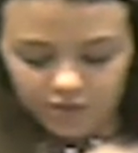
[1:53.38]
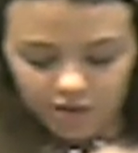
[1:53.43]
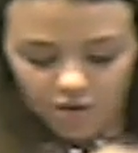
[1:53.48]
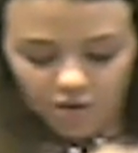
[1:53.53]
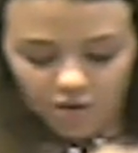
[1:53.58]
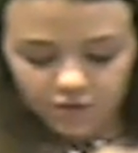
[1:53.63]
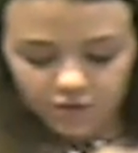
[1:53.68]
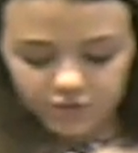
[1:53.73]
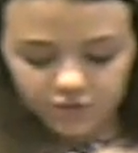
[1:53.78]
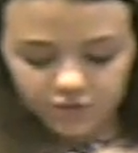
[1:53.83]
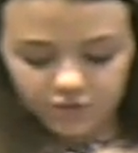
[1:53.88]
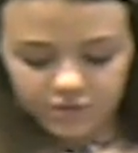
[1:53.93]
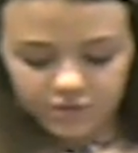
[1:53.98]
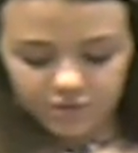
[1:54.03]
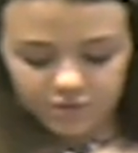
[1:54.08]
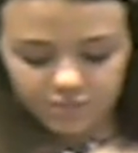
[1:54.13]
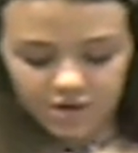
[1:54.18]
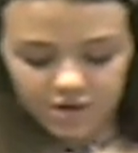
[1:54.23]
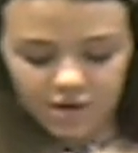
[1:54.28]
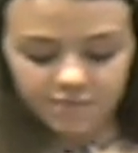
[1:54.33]
They also
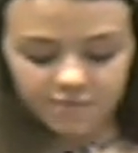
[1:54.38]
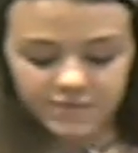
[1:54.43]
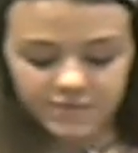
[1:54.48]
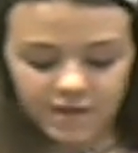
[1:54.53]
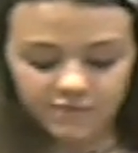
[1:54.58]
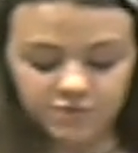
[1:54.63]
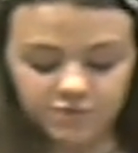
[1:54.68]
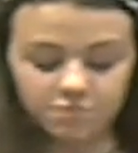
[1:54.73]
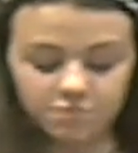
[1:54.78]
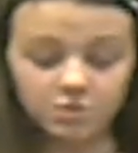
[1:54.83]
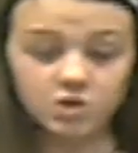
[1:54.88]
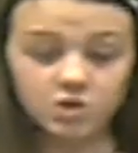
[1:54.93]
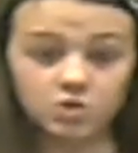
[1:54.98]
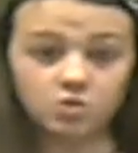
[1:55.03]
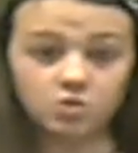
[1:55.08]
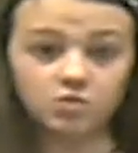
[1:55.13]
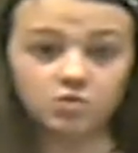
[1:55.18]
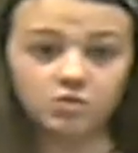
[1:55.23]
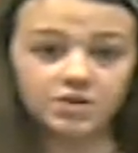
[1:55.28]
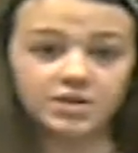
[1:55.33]
sometimes have to
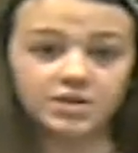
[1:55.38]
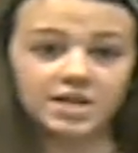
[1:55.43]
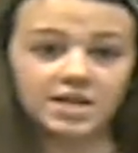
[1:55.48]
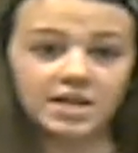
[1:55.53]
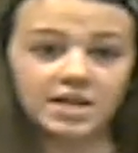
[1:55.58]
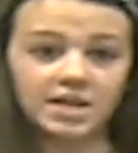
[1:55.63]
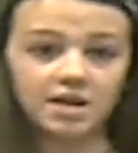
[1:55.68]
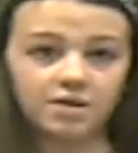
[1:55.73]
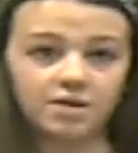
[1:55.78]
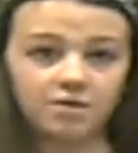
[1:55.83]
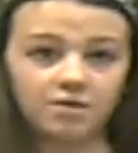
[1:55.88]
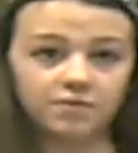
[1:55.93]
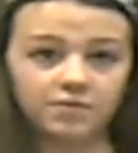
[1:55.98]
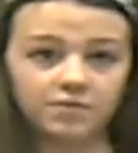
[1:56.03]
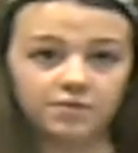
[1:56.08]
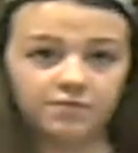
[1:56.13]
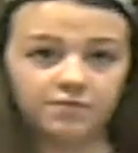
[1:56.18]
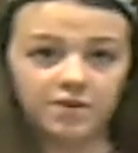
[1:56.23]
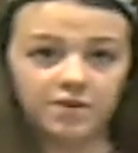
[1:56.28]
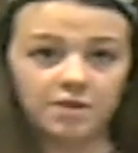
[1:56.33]
miss school to take care of
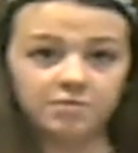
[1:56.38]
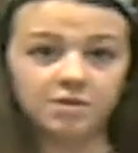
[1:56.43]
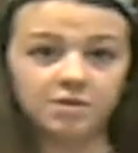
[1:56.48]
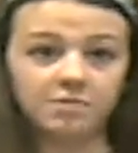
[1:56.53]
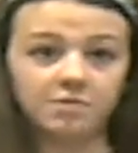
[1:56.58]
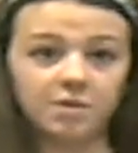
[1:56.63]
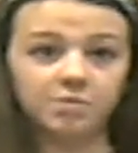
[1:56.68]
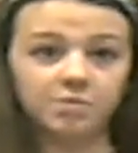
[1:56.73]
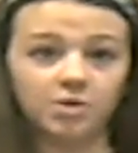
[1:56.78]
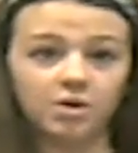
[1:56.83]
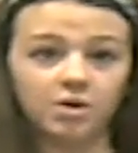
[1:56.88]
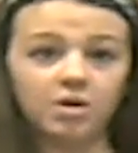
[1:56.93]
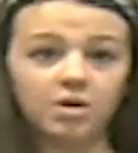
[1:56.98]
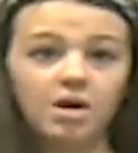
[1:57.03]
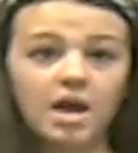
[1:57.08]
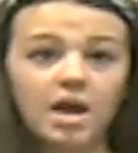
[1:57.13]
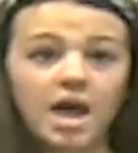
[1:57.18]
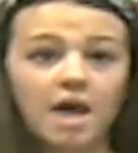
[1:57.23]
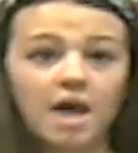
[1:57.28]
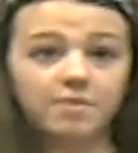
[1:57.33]
their family member
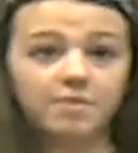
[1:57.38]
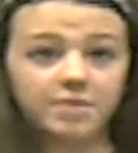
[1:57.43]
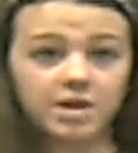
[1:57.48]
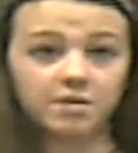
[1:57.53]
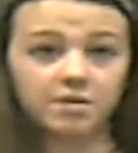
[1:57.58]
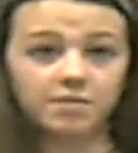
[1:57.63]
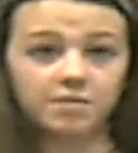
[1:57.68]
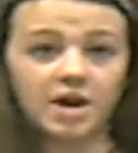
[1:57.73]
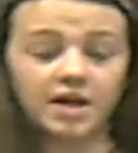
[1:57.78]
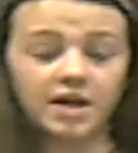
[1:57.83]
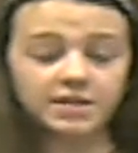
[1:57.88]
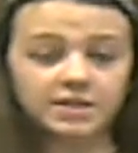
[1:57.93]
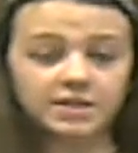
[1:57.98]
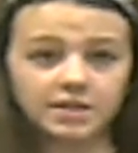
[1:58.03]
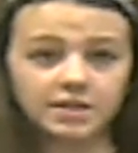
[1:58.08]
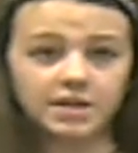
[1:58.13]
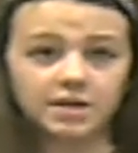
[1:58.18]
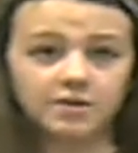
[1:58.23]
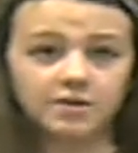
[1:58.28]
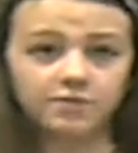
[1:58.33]
and become
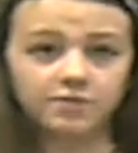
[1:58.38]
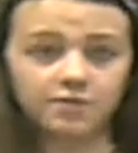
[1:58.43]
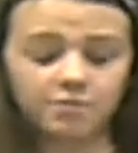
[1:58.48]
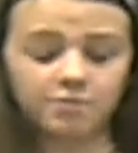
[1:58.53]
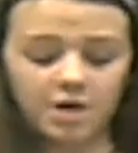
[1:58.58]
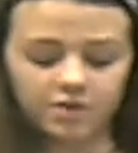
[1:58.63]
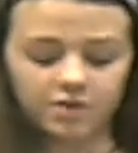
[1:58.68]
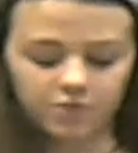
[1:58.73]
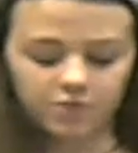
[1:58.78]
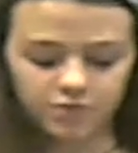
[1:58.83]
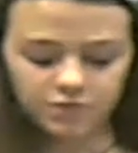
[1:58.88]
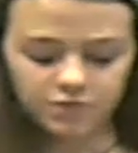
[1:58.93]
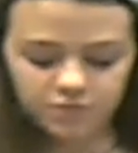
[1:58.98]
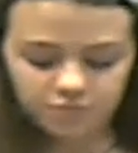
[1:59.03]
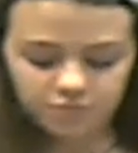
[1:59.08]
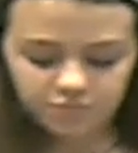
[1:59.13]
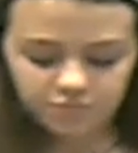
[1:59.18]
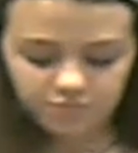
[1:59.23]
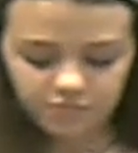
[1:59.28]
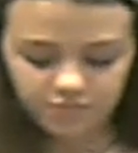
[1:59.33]
isolated from others.
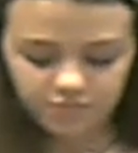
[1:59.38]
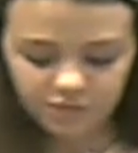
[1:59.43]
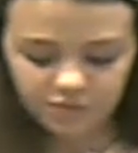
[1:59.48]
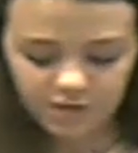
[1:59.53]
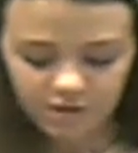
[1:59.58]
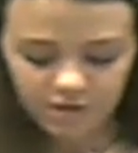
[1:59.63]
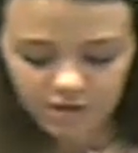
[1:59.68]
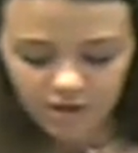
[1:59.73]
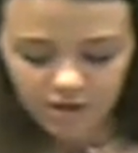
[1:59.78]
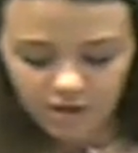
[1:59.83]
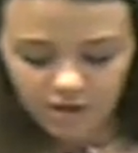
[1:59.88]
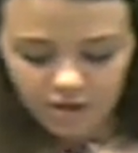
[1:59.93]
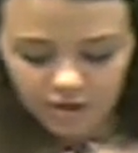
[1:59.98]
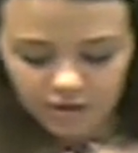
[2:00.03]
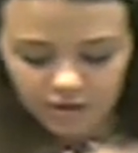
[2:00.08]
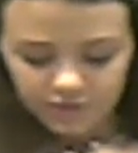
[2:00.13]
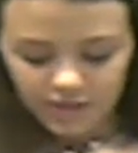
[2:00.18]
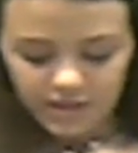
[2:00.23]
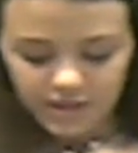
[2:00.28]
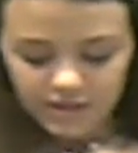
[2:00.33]

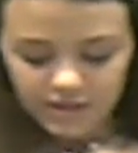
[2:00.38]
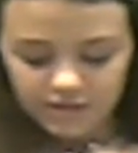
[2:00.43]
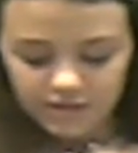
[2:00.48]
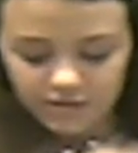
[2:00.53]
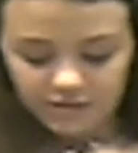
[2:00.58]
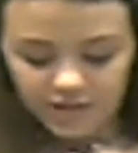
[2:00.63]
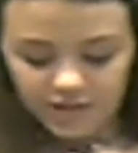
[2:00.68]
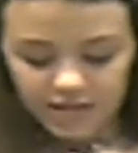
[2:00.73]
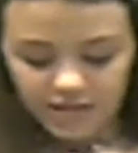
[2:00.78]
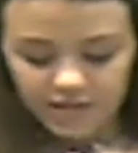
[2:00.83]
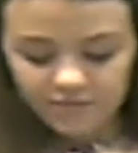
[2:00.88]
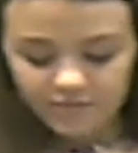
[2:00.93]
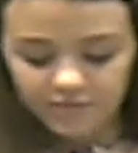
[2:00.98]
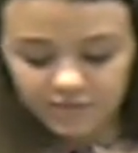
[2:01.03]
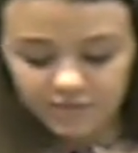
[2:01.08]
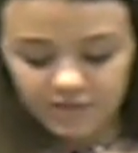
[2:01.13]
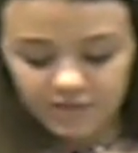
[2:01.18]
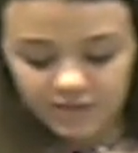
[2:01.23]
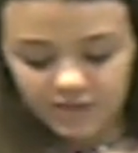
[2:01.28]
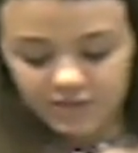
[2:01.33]
They can
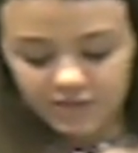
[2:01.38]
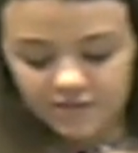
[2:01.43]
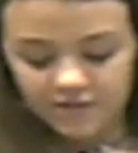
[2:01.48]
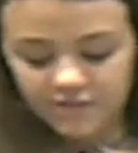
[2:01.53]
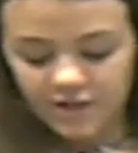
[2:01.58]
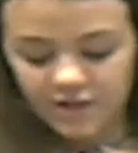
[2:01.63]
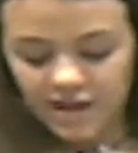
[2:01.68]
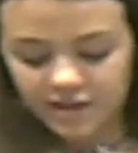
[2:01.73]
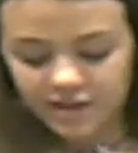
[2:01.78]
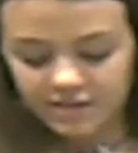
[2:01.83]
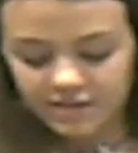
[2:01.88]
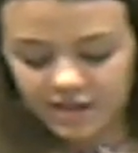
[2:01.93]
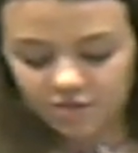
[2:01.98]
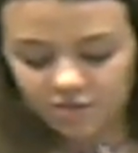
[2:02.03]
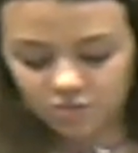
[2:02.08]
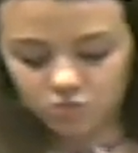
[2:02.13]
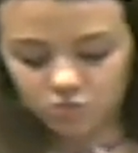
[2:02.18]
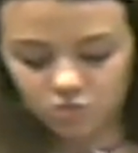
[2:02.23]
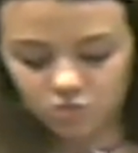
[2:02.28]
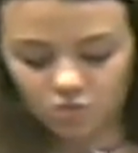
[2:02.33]
even act
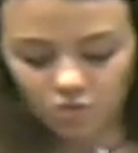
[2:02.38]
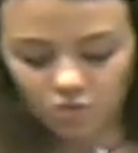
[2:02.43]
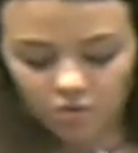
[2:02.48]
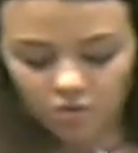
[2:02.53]
out in